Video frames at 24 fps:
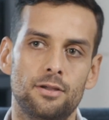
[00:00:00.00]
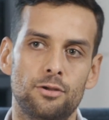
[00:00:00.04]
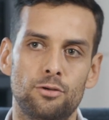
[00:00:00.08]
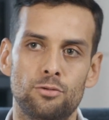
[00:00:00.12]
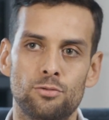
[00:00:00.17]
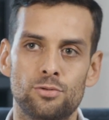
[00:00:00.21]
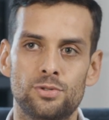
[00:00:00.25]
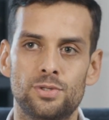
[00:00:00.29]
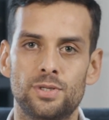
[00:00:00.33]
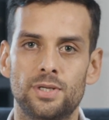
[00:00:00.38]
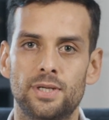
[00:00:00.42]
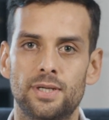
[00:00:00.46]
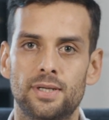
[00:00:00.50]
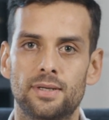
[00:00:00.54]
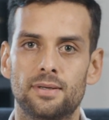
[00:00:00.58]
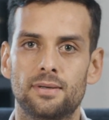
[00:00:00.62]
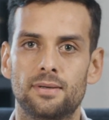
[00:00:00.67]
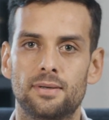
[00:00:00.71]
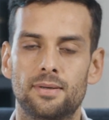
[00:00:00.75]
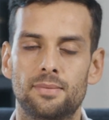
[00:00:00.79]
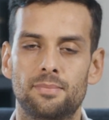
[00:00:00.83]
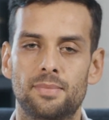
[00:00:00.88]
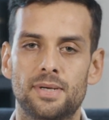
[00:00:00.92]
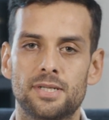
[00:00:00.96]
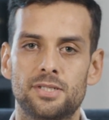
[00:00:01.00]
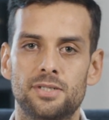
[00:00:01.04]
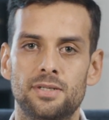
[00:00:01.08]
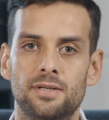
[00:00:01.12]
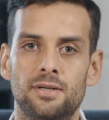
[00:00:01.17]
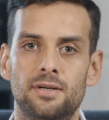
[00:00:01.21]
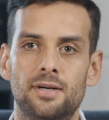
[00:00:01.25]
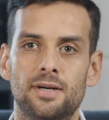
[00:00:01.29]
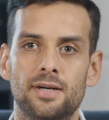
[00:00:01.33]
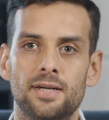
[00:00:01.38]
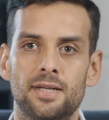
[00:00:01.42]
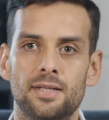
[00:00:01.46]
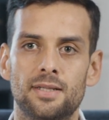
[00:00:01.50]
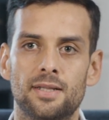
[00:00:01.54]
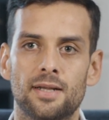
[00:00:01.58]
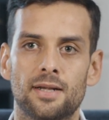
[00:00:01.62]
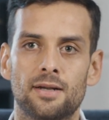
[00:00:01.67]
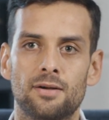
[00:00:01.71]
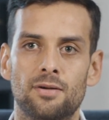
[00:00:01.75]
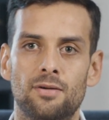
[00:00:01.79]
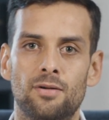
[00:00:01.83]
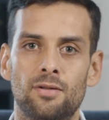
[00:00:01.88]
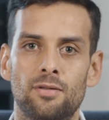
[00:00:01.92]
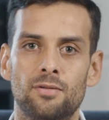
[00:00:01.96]
using uh, machine learning
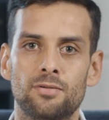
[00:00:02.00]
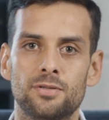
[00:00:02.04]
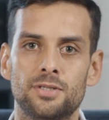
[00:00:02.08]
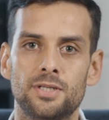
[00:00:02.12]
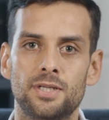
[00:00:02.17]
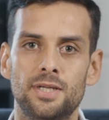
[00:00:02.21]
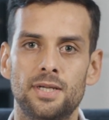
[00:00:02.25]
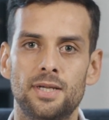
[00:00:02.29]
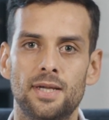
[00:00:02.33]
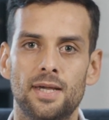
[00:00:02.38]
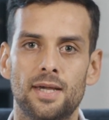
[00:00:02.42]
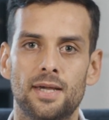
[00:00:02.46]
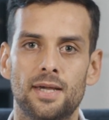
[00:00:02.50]
technology,